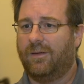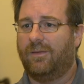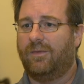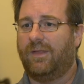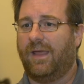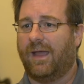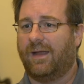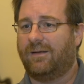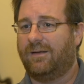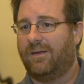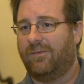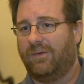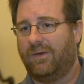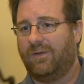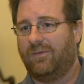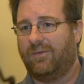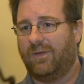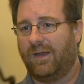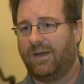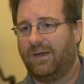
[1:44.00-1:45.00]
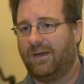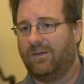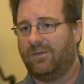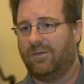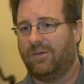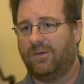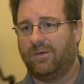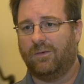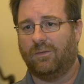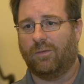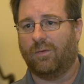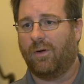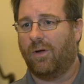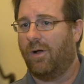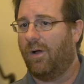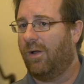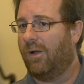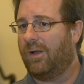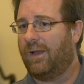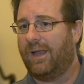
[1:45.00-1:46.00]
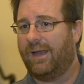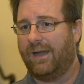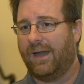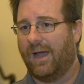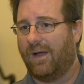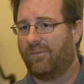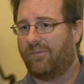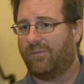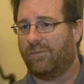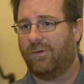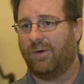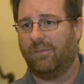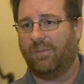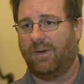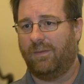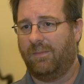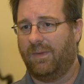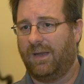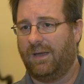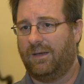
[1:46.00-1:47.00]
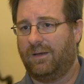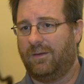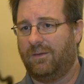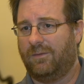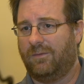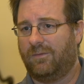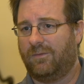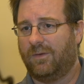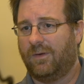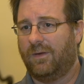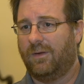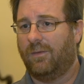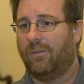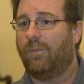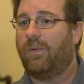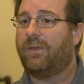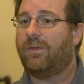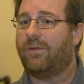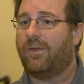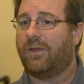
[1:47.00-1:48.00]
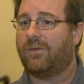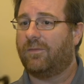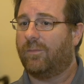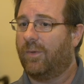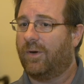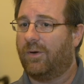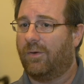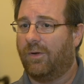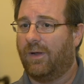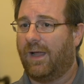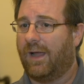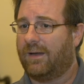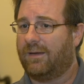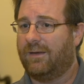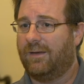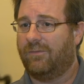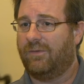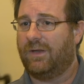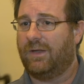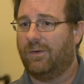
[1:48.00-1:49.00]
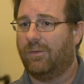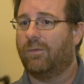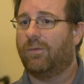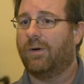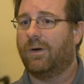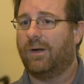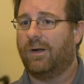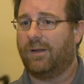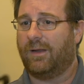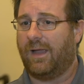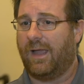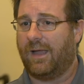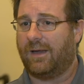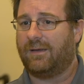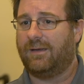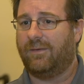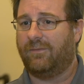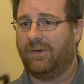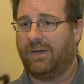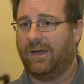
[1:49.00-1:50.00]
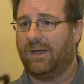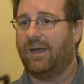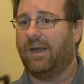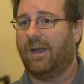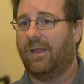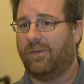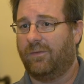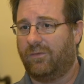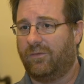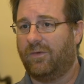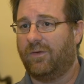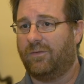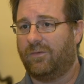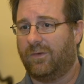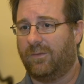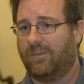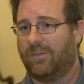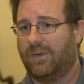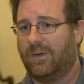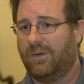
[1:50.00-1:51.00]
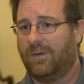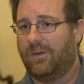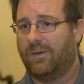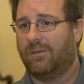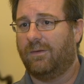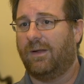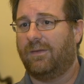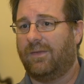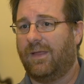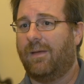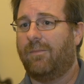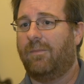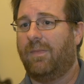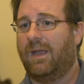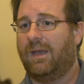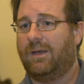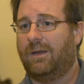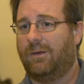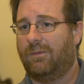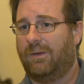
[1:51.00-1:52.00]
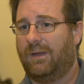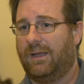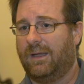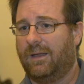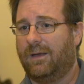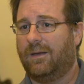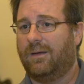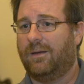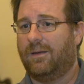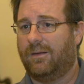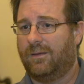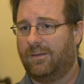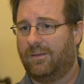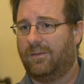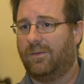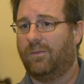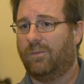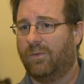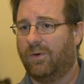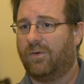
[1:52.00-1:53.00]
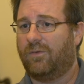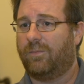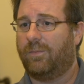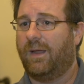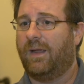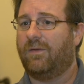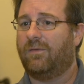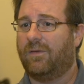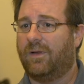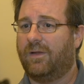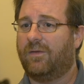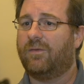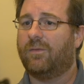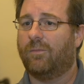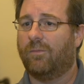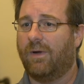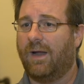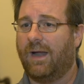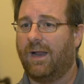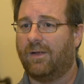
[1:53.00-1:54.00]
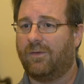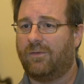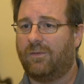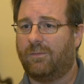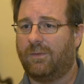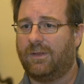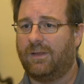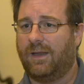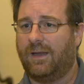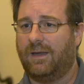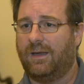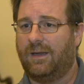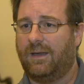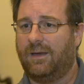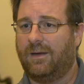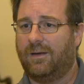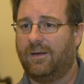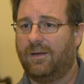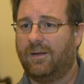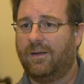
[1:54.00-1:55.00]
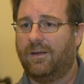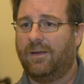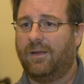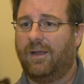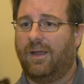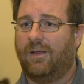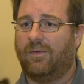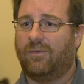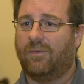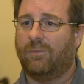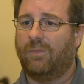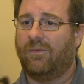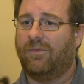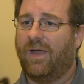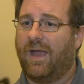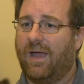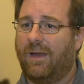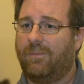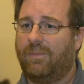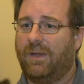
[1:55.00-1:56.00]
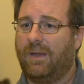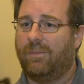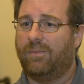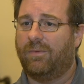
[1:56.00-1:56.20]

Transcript: The activities they need to do are all laid out for them in menus, whether that's a Macola activity or an activity in another system. Right? That menu in the workspace links them right out to what they need. And so we had